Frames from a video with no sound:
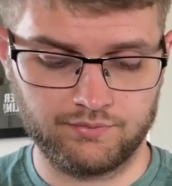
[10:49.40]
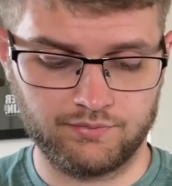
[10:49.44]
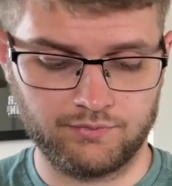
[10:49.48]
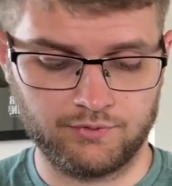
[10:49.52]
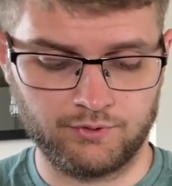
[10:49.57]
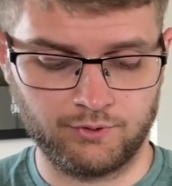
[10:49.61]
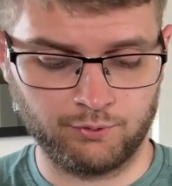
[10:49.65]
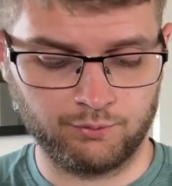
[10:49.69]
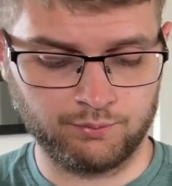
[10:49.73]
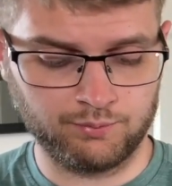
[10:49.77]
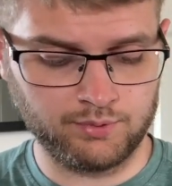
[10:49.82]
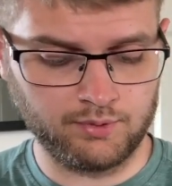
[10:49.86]

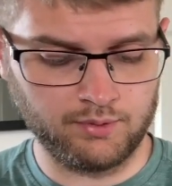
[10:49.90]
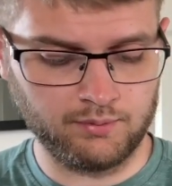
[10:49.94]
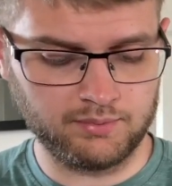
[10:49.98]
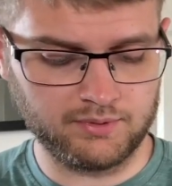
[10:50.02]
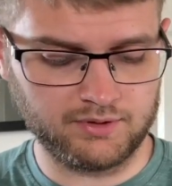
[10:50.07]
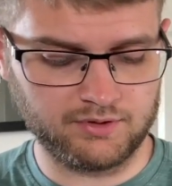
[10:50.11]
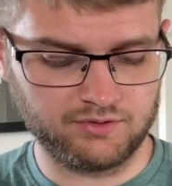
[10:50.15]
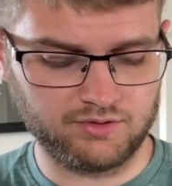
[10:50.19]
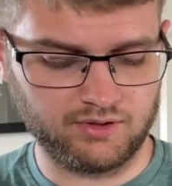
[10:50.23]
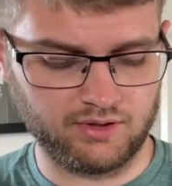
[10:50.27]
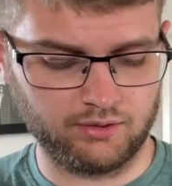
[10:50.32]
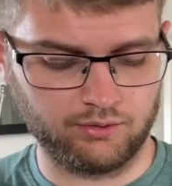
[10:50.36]
they'll probably
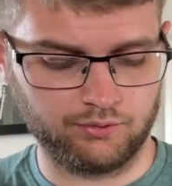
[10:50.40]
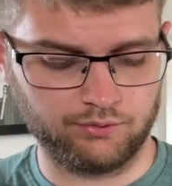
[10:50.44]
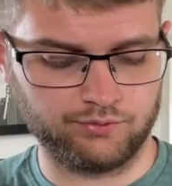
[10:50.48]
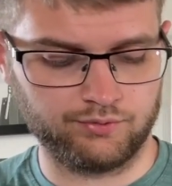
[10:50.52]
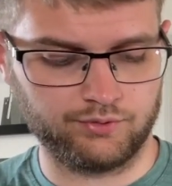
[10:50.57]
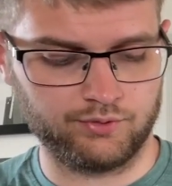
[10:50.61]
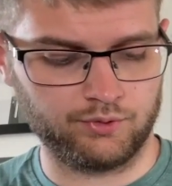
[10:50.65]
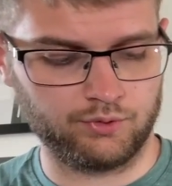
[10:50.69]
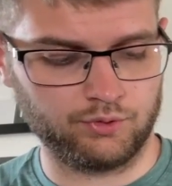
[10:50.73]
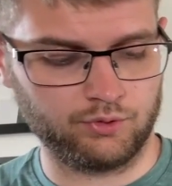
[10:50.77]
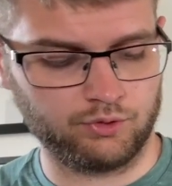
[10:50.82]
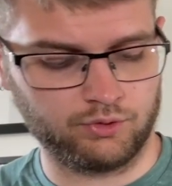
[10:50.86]
sell
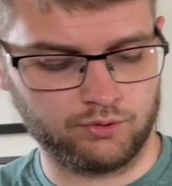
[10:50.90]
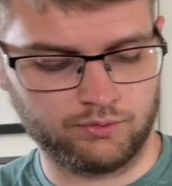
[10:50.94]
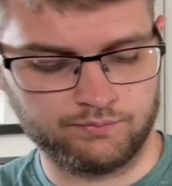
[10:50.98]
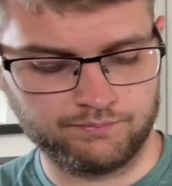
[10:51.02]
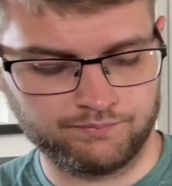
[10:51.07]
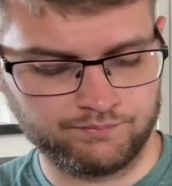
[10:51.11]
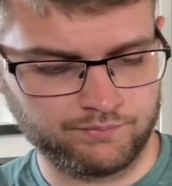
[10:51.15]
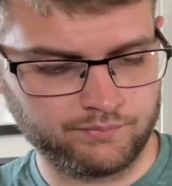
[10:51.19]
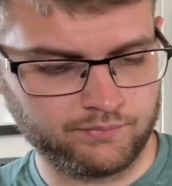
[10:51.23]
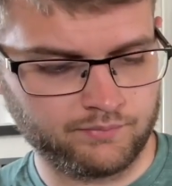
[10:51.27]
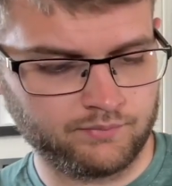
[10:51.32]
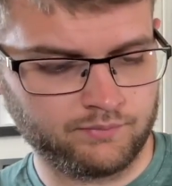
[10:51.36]
for
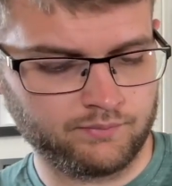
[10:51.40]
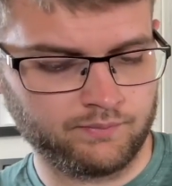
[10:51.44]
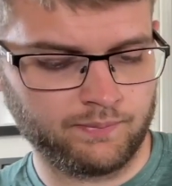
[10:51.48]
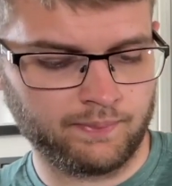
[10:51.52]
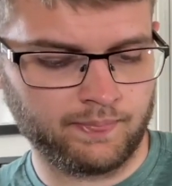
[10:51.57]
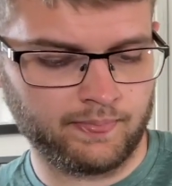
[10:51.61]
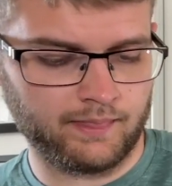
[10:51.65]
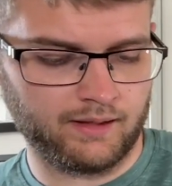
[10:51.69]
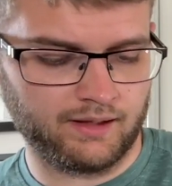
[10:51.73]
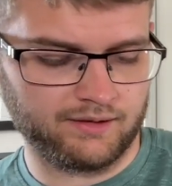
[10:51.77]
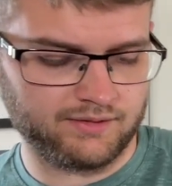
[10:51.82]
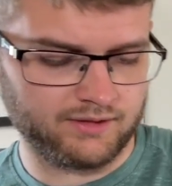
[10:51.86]

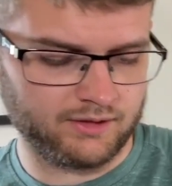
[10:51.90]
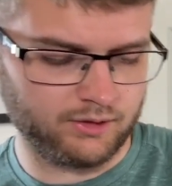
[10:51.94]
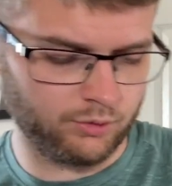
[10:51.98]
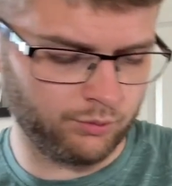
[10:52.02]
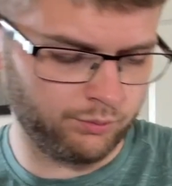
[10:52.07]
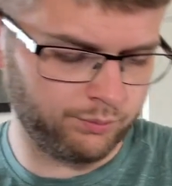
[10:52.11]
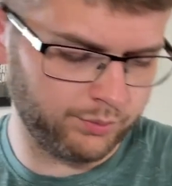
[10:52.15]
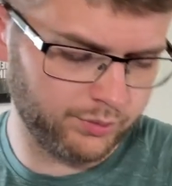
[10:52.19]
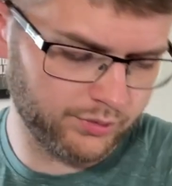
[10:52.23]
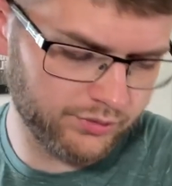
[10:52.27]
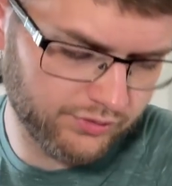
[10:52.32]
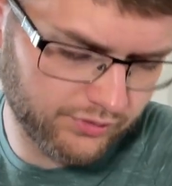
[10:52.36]

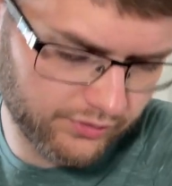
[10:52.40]
upwards